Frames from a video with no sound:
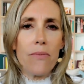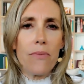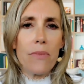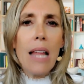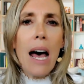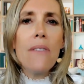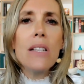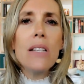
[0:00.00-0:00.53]

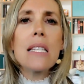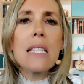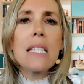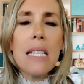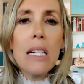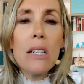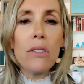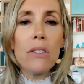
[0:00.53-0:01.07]
Love
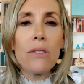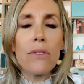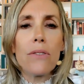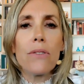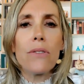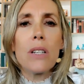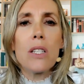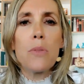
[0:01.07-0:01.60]
itself
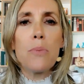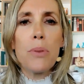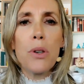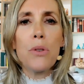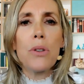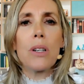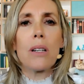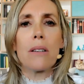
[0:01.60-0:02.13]
is
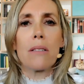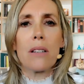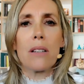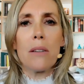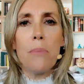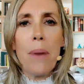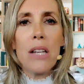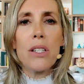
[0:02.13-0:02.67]
pure,
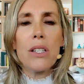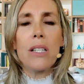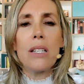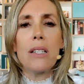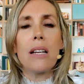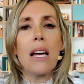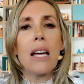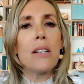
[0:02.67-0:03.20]

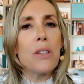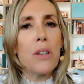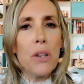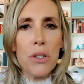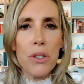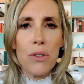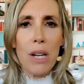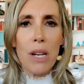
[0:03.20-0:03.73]
compassionate, and
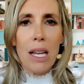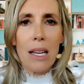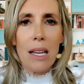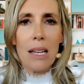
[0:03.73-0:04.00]
nurturing.